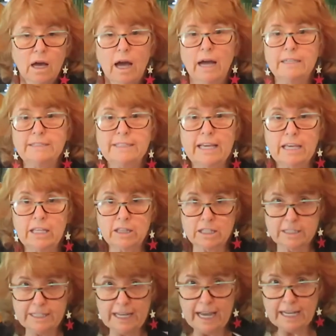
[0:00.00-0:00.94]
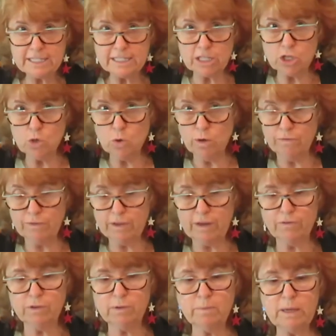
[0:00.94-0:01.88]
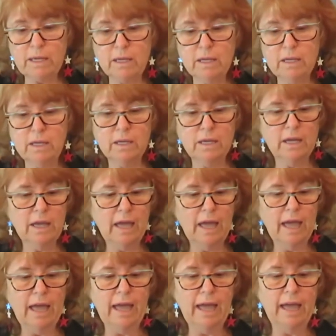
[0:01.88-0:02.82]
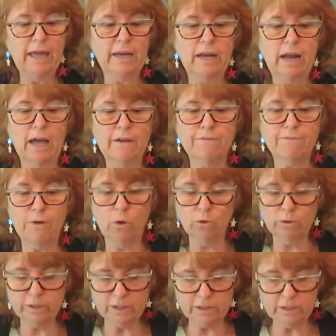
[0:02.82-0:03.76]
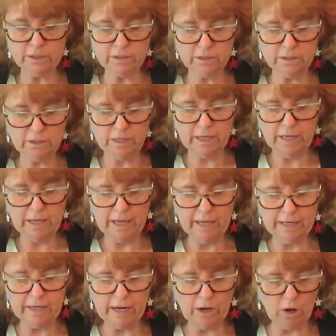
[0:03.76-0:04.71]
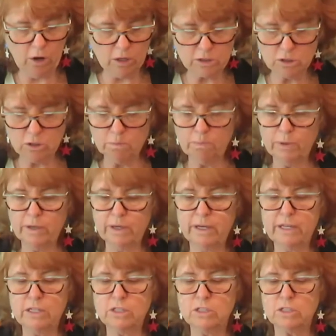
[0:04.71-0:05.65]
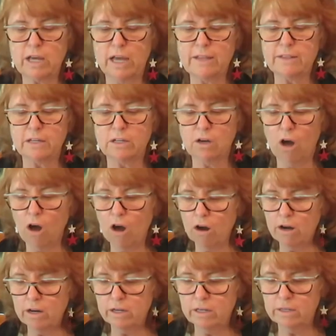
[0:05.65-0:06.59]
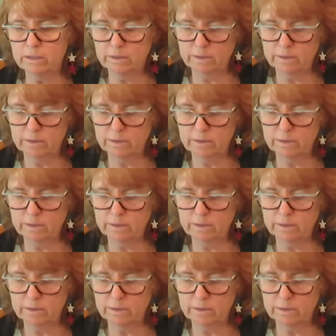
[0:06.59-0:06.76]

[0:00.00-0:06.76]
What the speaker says: I take the text that you have given me and I fold it, and I also put it inside the card.